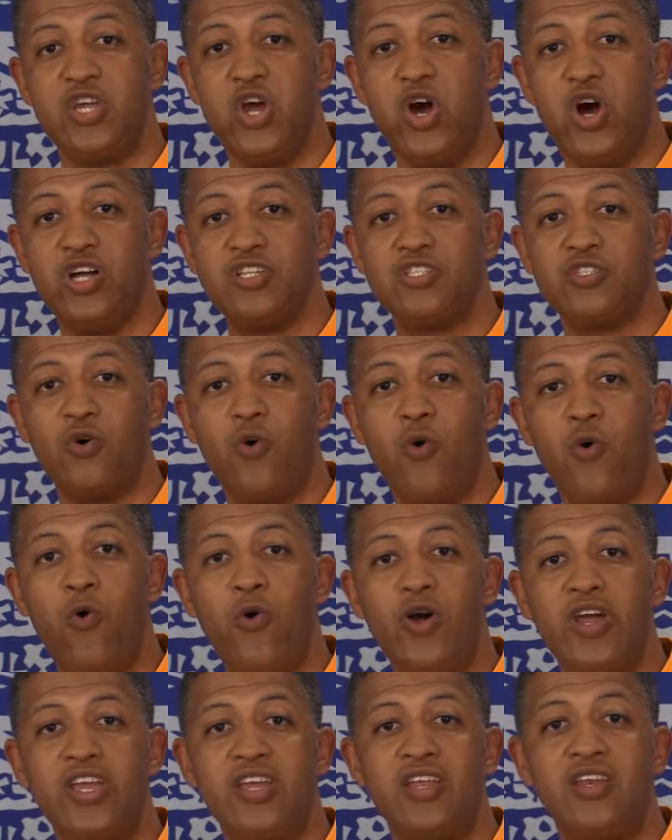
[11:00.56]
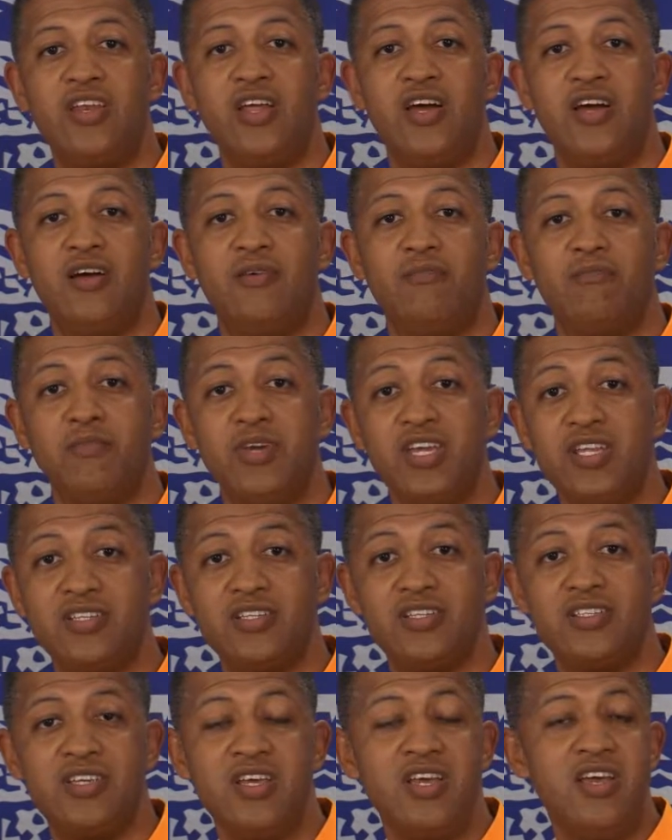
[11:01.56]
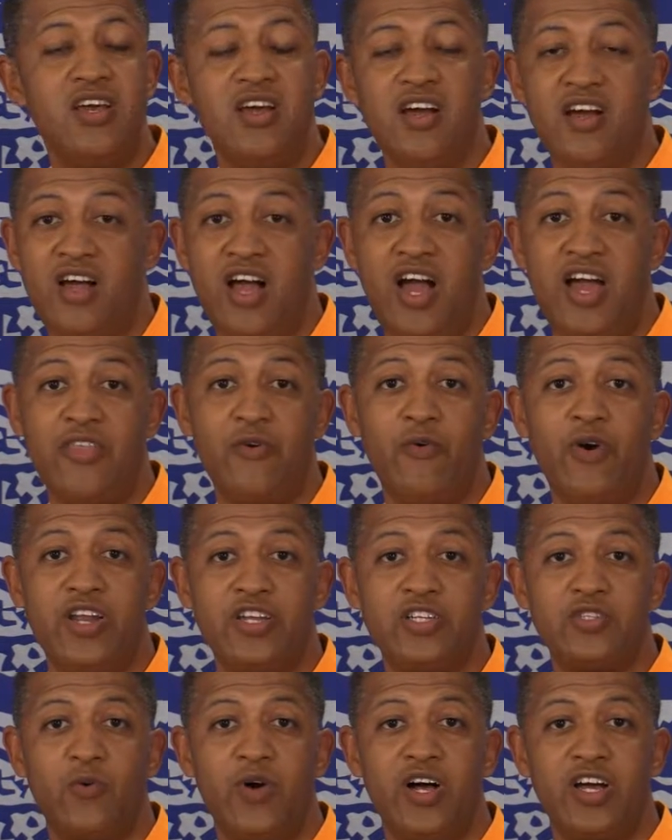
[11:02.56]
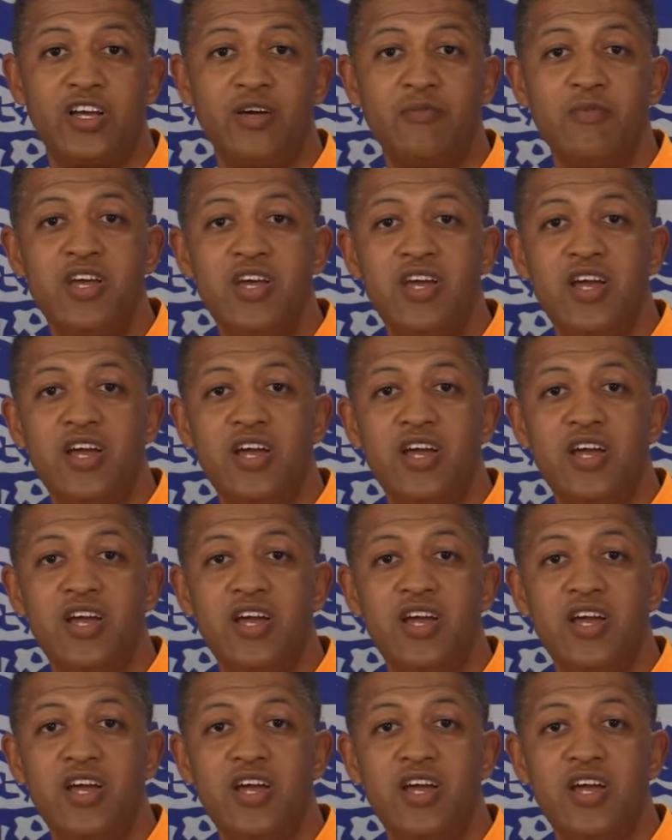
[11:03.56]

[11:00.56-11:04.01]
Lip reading: yards or in meters. Either one is welcome.